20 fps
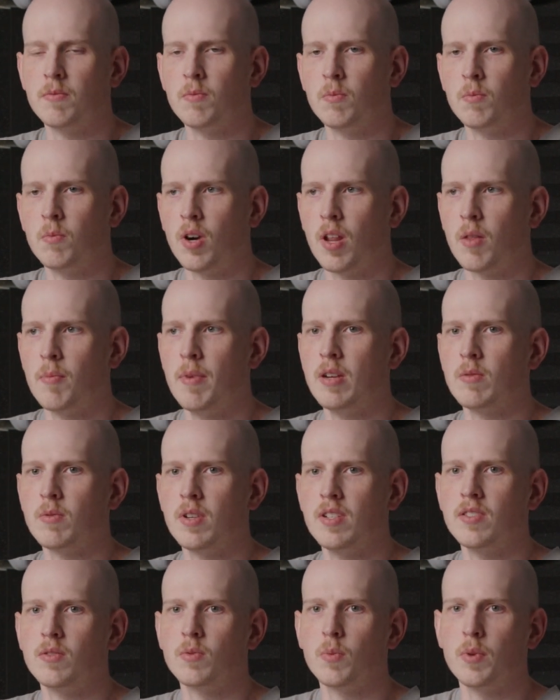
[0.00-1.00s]
one of the main
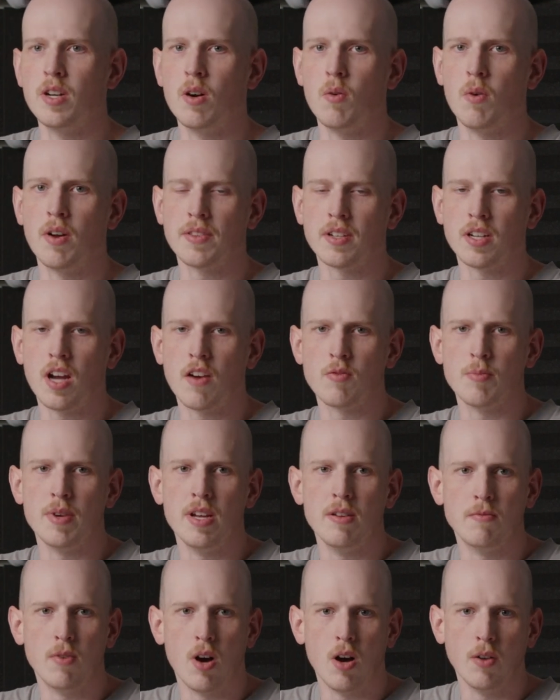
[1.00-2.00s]
reasons we don't want the government
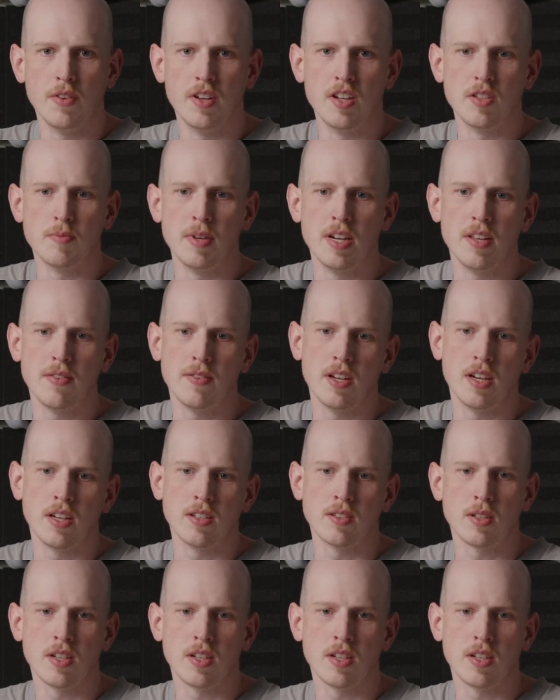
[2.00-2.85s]
involved in as many things.